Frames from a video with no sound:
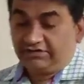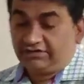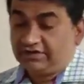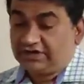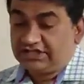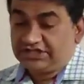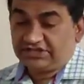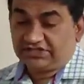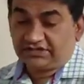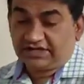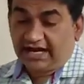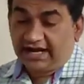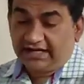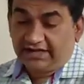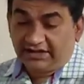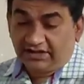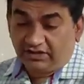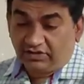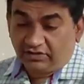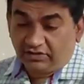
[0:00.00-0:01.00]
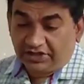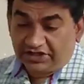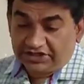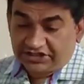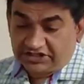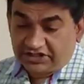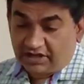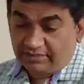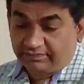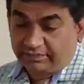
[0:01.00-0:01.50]
First, write the
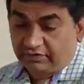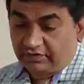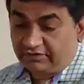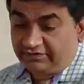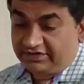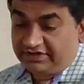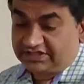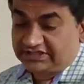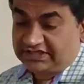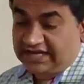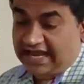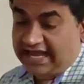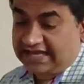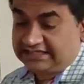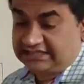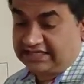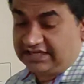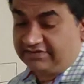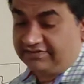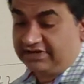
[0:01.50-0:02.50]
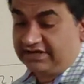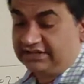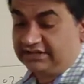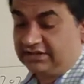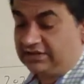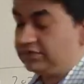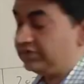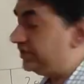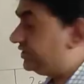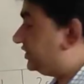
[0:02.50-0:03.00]
original profits as given in
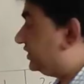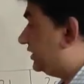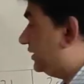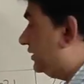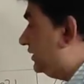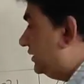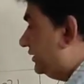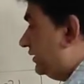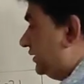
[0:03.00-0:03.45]
the question.